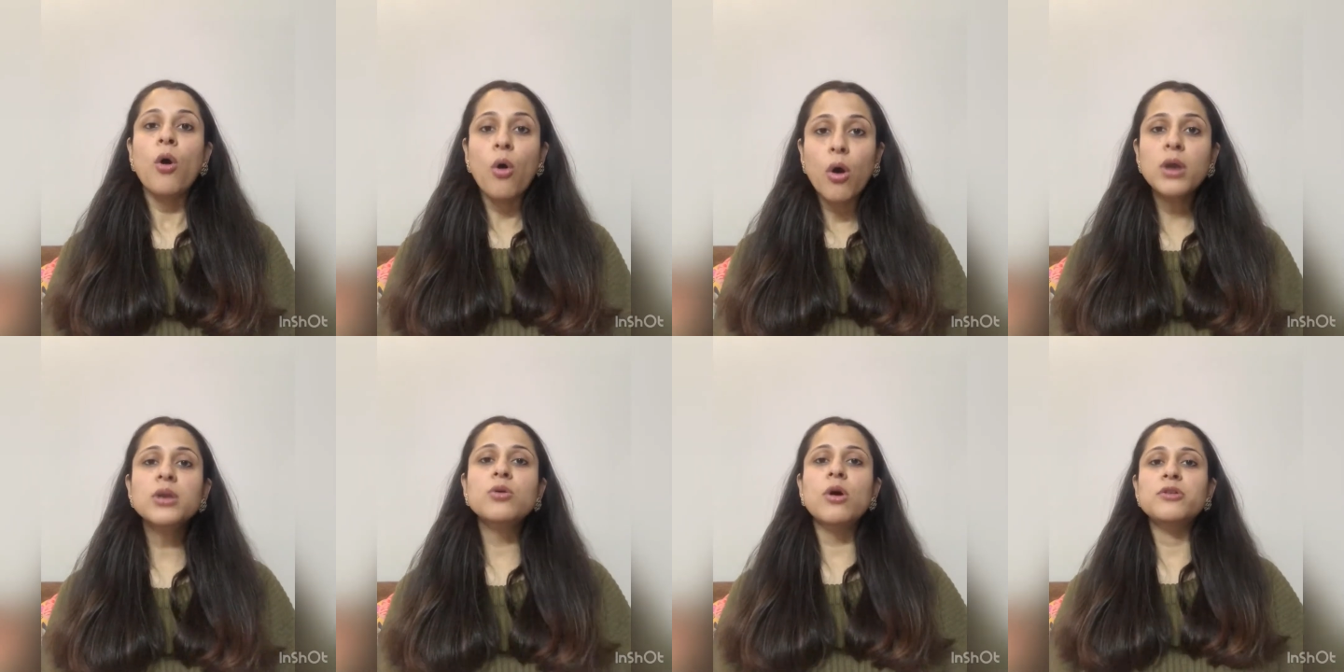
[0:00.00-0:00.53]

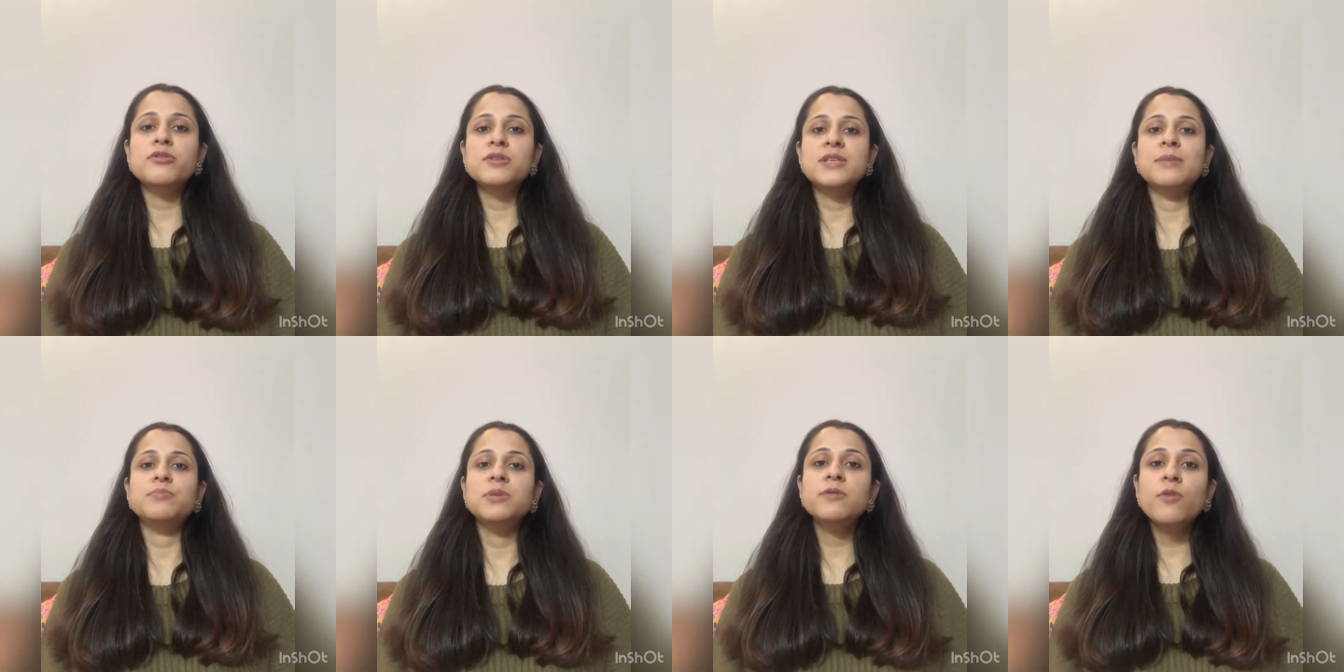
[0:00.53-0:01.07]
on
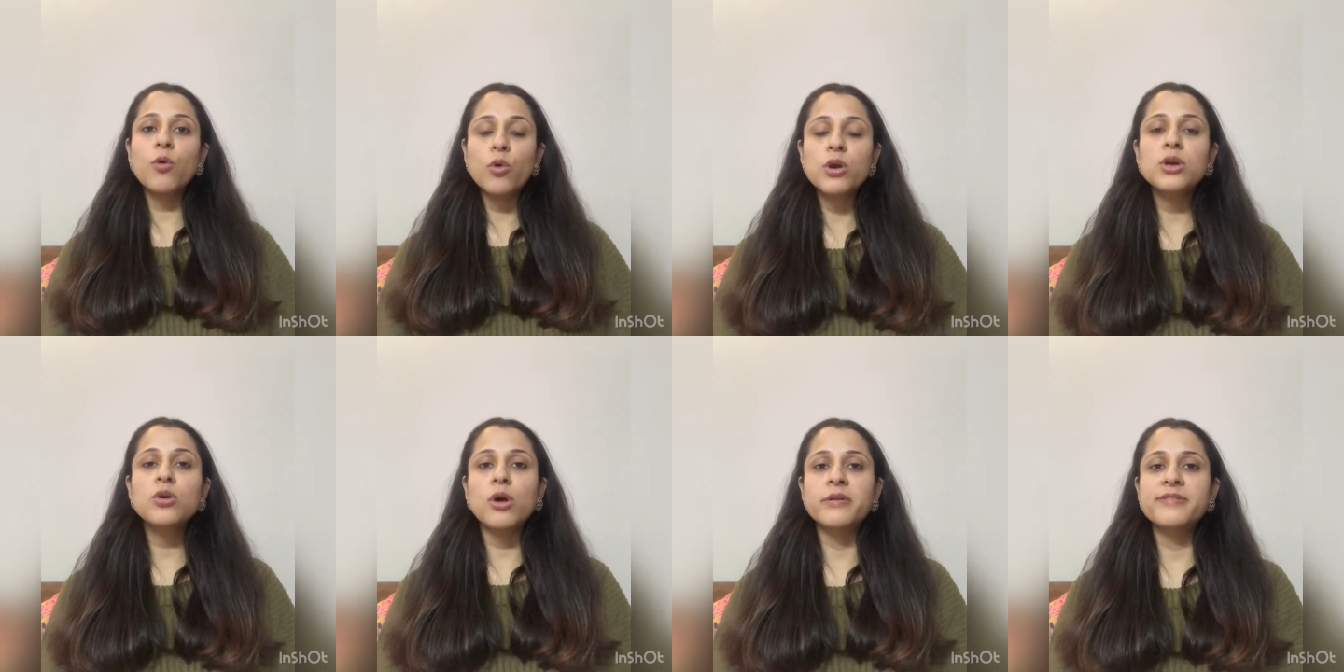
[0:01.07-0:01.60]

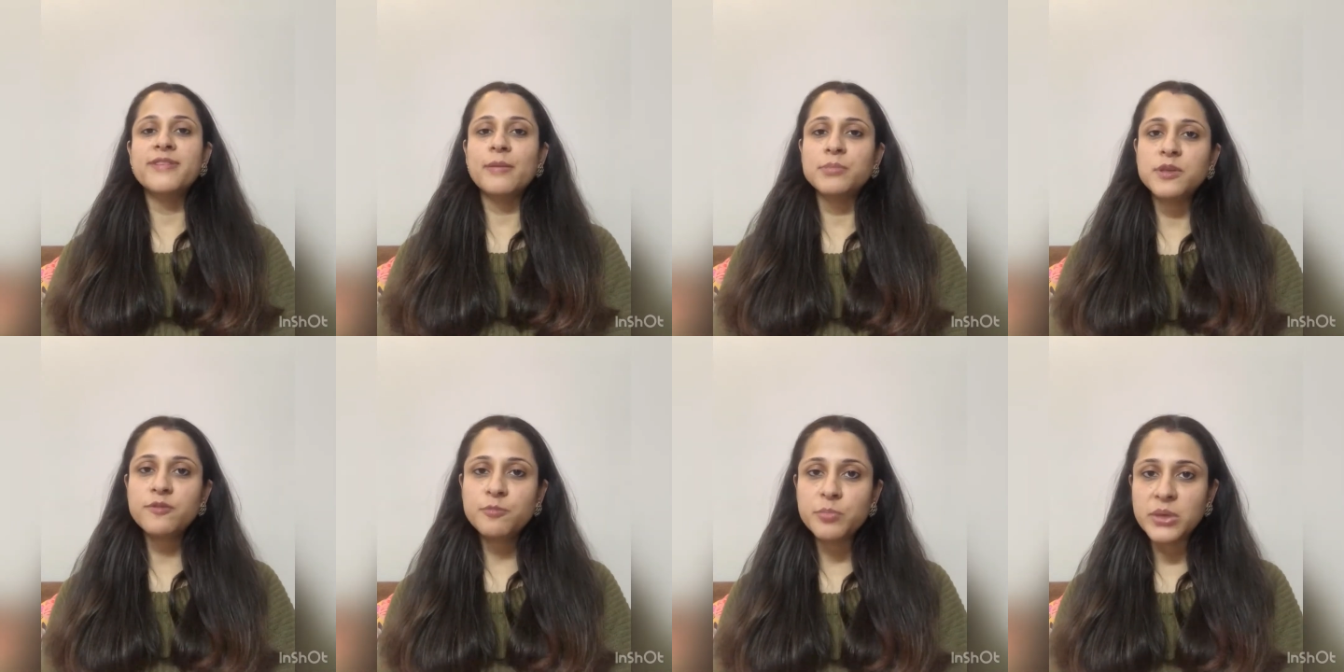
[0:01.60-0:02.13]
oral
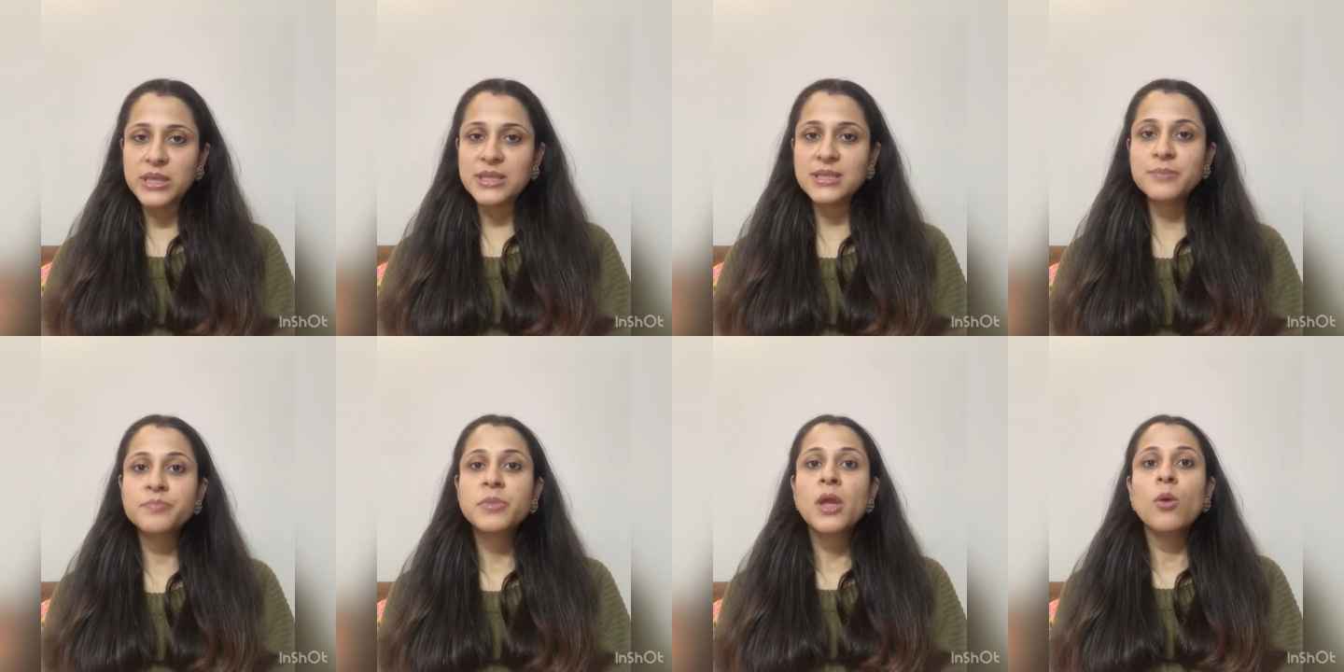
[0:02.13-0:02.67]
contraceptive pills,